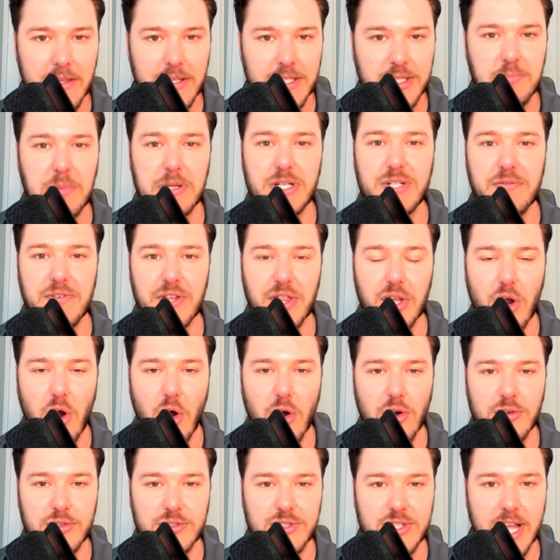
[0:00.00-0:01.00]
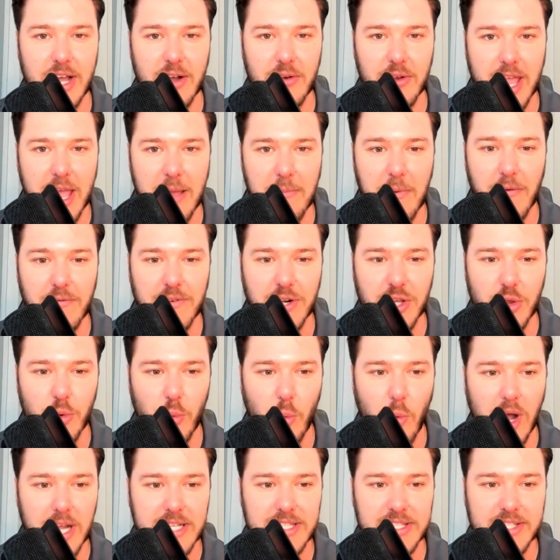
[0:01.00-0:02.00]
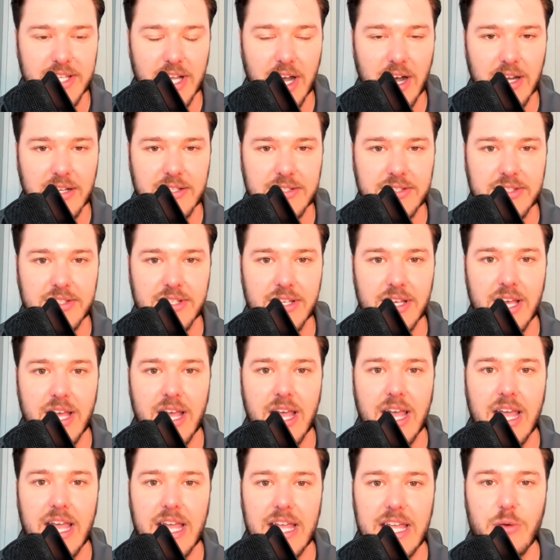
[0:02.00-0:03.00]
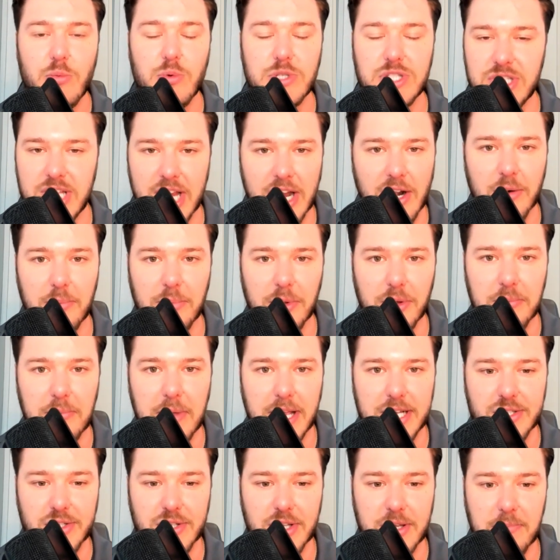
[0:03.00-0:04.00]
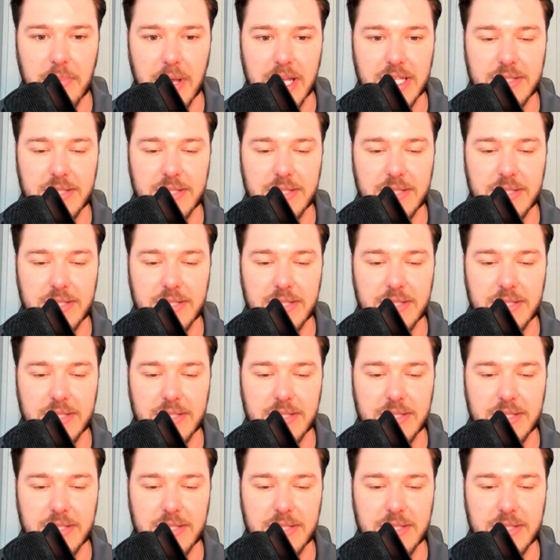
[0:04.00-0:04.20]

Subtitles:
He's pitching for the Cardinals now, came over to the White Sox. He was terrible in Major League